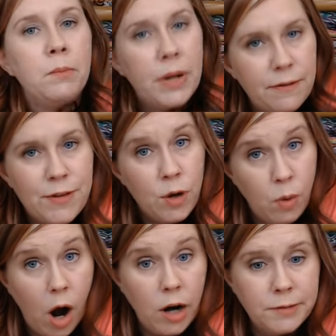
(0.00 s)
but if
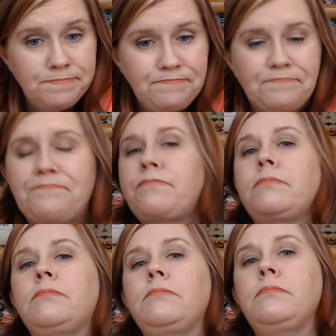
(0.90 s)
you are,
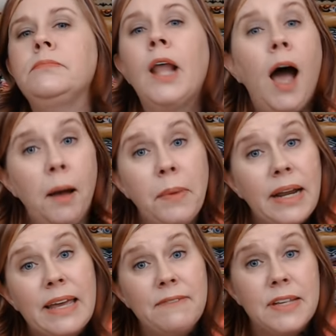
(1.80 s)
I'm going
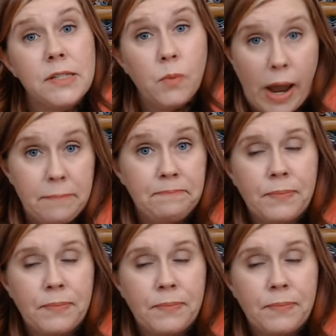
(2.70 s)
to give this away.